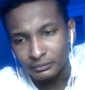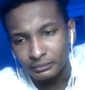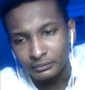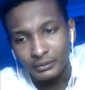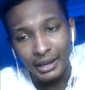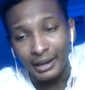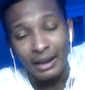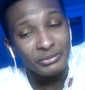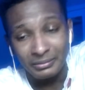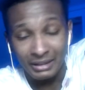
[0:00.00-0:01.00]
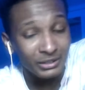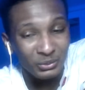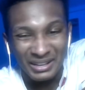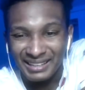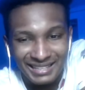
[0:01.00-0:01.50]
Yeah, that's
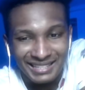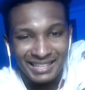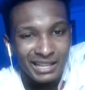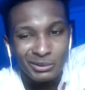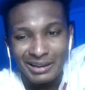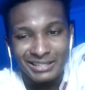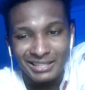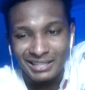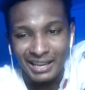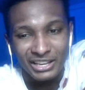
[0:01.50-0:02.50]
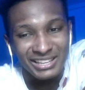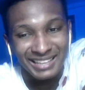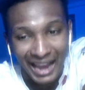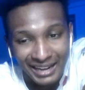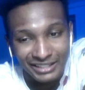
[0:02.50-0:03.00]
exactly what I just said.
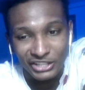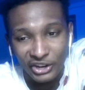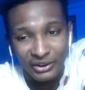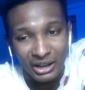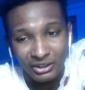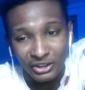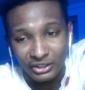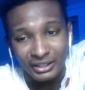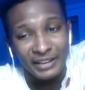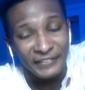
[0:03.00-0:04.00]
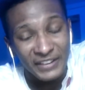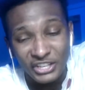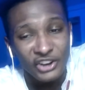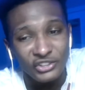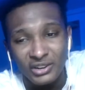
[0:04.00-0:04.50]
Got to turn around. Look, if he
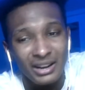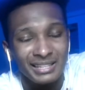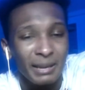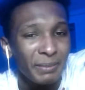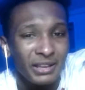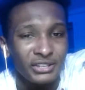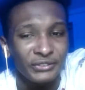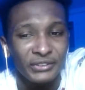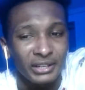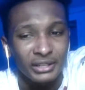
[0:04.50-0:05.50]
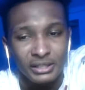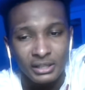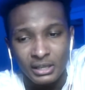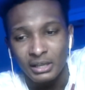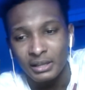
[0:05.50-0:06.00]
turns around, that's not pass interference.
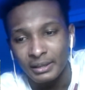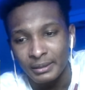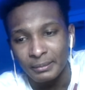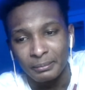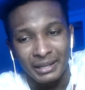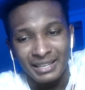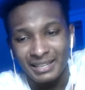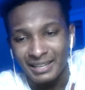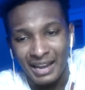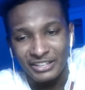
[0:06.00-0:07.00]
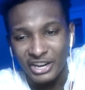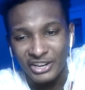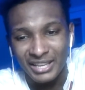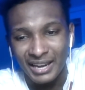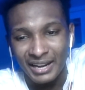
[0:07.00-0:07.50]
But he did not turn
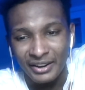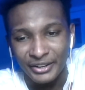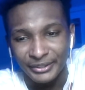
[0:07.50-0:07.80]
his head at all.